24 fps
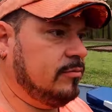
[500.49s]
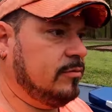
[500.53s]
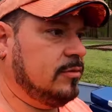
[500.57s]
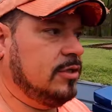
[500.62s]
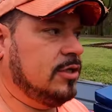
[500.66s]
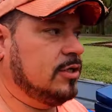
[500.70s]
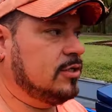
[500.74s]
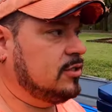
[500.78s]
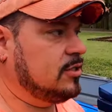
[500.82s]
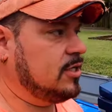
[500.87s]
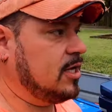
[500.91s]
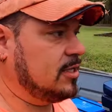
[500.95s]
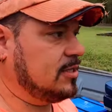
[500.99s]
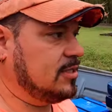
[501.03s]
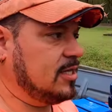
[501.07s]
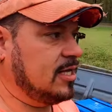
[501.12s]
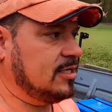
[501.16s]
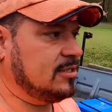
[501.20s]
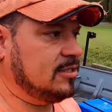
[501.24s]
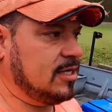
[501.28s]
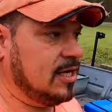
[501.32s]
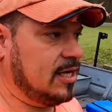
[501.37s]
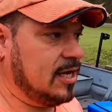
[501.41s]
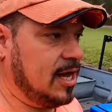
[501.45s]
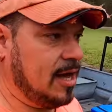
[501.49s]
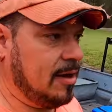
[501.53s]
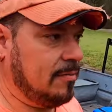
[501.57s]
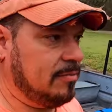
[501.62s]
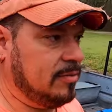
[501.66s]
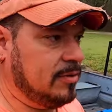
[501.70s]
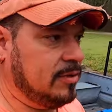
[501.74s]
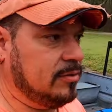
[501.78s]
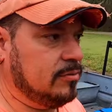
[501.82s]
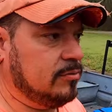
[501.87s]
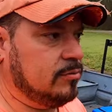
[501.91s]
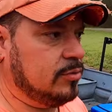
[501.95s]
looks like that's not
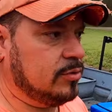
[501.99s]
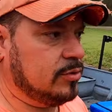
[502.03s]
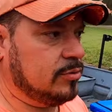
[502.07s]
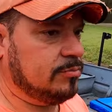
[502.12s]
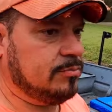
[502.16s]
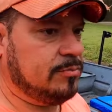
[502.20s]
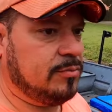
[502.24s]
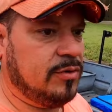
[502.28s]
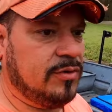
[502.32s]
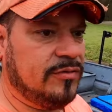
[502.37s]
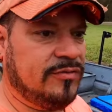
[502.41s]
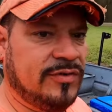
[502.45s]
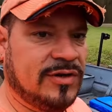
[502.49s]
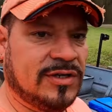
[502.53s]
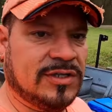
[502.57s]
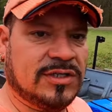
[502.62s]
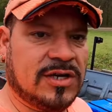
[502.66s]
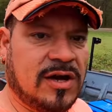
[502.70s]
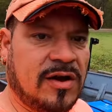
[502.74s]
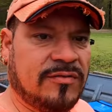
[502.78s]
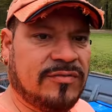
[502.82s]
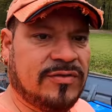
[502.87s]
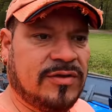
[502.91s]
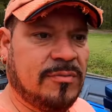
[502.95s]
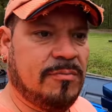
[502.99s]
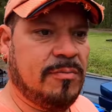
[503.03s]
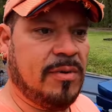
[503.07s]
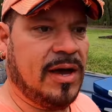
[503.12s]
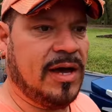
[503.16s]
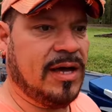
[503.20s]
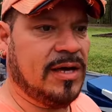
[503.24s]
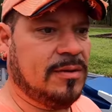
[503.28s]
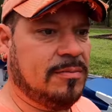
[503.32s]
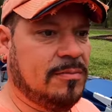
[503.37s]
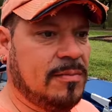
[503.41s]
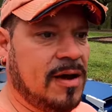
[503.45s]
happening. we will fish off the
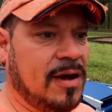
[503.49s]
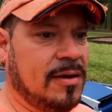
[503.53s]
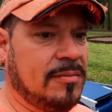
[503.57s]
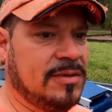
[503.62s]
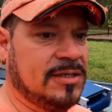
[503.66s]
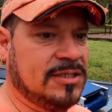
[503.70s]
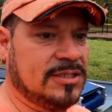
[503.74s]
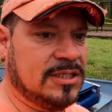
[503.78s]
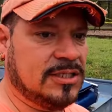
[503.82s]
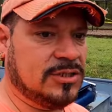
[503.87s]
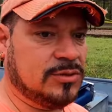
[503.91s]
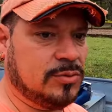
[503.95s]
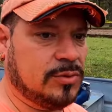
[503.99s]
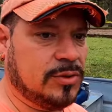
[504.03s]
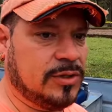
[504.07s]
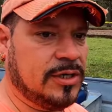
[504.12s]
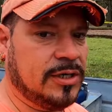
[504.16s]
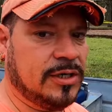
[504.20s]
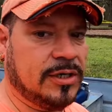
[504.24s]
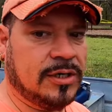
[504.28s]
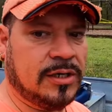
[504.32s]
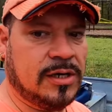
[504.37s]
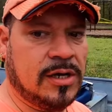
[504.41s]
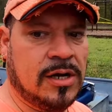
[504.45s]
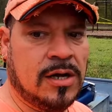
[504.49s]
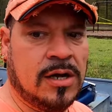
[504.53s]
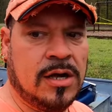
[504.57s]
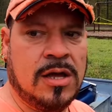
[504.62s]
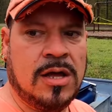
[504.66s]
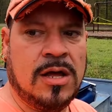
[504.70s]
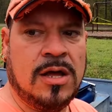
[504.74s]
bank maybe since we're here